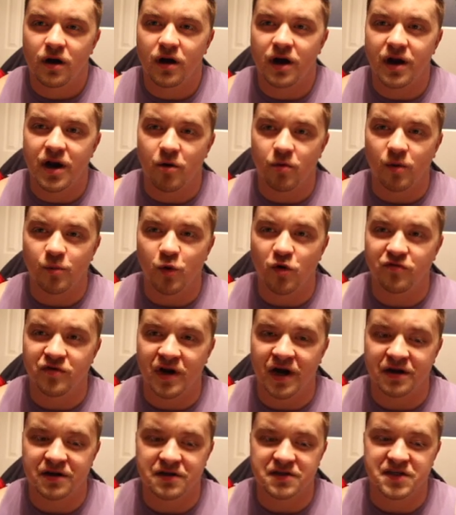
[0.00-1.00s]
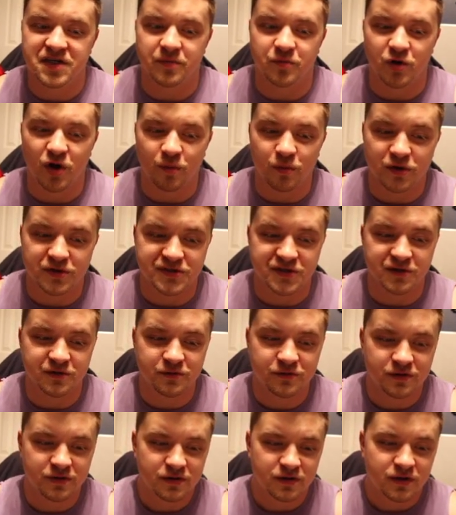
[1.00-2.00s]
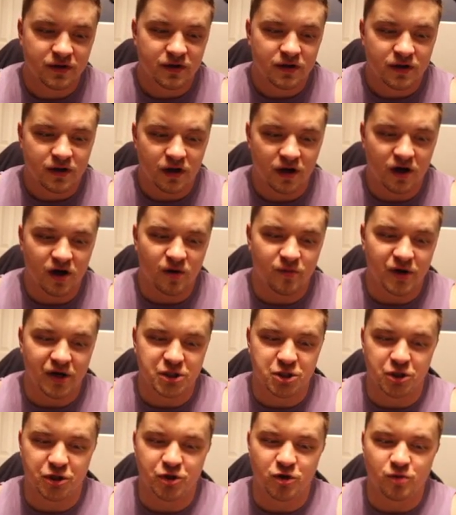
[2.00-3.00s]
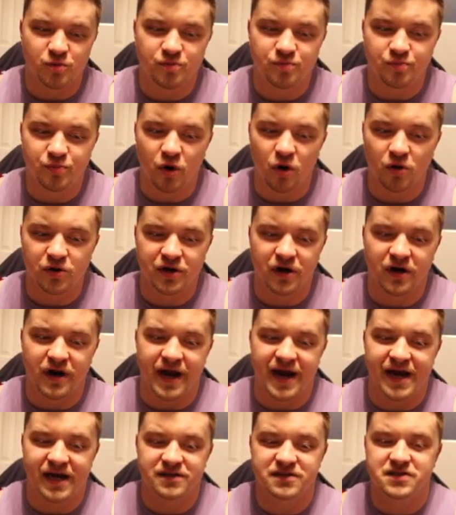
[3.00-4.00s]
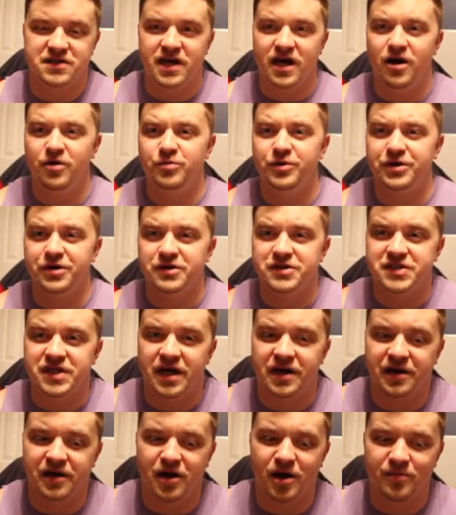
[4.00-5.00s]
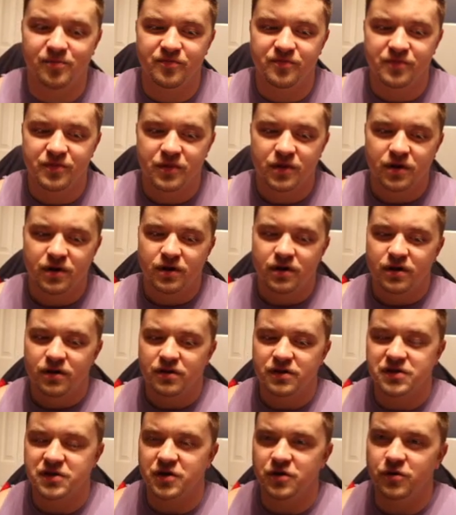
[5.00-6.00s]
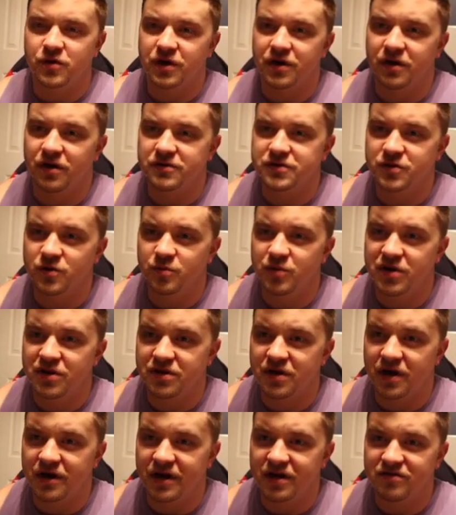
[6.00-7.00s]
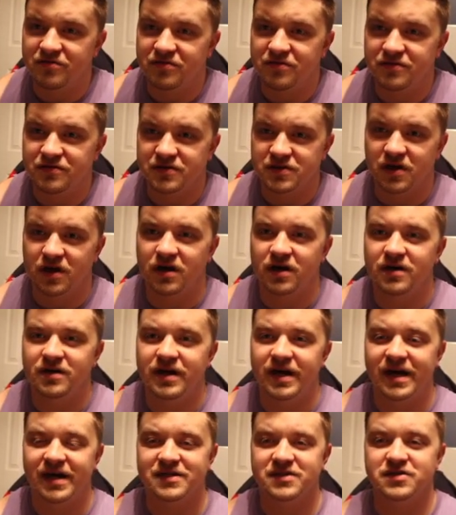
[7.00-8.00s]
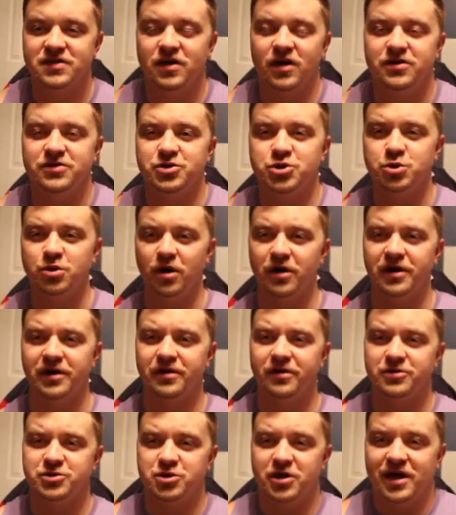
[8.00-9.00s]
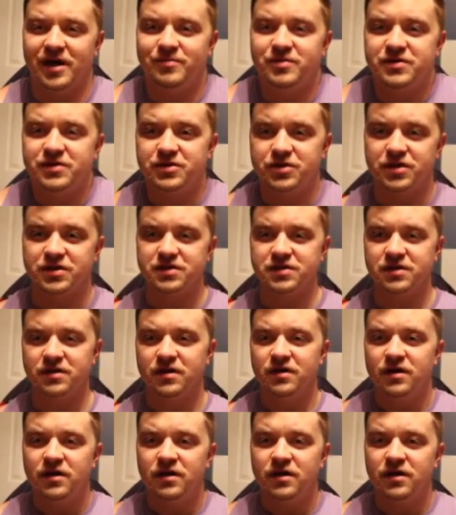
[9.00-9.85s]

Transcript: Alright, now we're moving on to tip number 2. Make sure you pull your hands down when you're setting up. This cue can also be thought of as unshrugging your traps. Just,